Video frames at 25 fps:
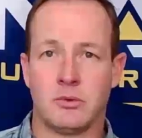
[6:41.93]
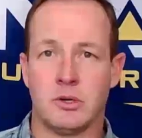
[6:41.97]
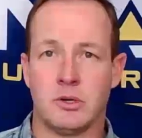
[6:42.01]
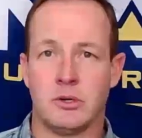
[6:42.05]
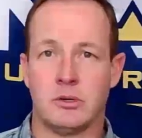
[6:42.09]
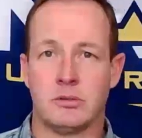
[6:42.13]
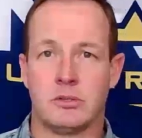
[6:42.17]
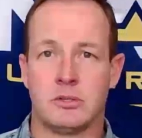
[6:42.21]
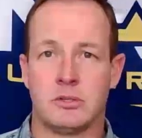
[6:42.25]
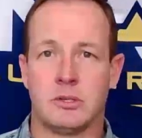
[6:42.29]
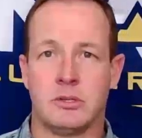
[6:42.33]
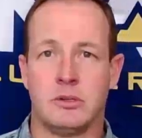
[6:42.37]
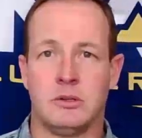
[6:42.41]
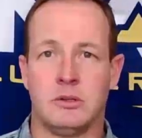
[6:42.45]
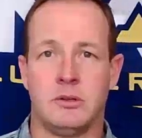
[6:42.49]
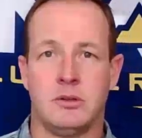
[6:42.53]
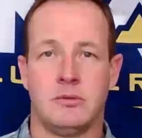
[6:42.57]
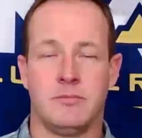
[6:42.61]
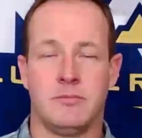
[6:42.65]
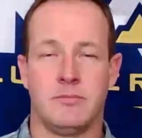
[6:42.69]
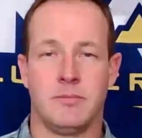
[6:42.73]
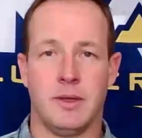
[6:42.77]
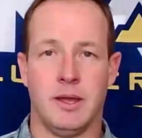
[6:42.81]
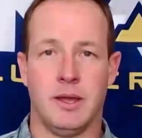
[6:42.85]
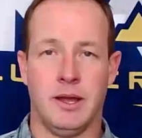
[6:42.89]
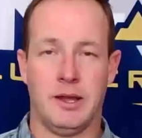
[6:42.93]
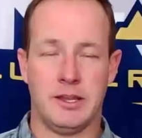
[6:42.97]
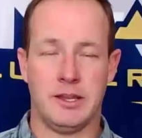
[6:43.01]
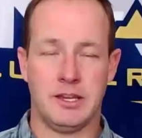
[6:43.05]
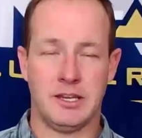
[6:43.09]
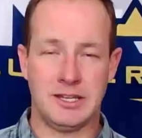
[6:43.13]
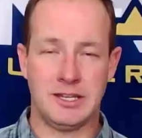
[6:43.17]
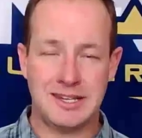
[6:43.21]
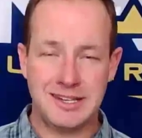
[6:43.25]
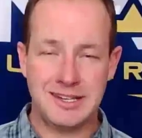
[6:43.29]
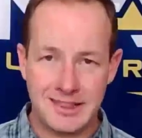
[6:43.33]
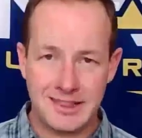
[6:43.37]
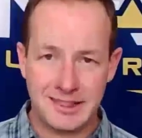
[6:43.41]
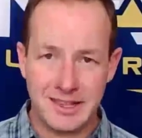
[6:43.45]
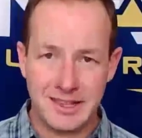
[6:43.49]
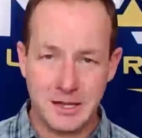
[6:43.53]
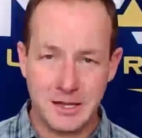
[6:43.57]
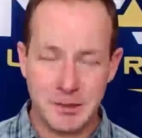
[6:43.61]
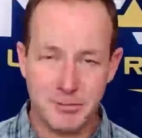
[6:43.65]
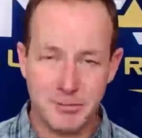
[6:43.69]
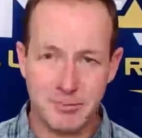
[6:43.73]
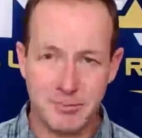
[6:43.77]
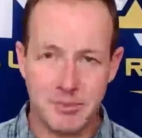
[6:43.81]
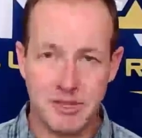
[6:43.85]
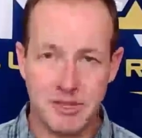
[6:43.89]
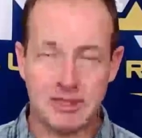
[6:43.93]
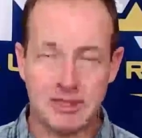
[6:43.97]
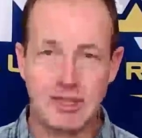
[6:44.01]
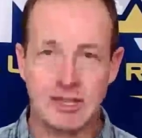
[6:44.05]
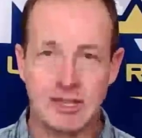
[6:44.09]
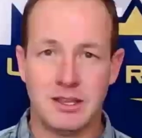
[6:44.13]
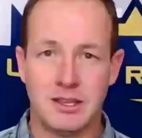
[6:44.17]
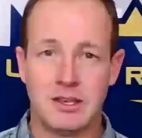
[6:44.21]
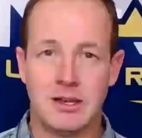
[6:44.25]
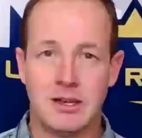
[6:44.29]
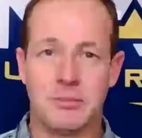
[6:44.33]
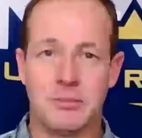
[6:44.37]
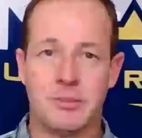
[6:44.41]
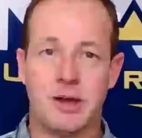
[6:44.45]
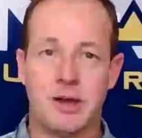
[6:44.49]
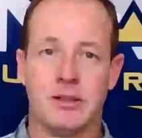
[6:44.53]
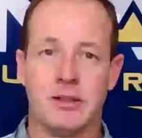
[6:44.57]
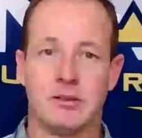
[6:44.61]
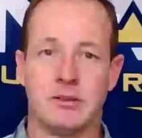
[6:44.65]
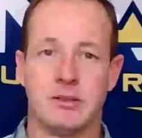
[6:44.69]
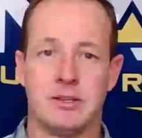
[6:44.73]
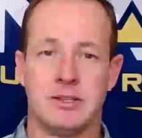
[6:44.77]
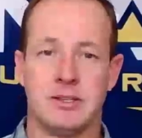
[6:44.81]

roads? You need to be thinking about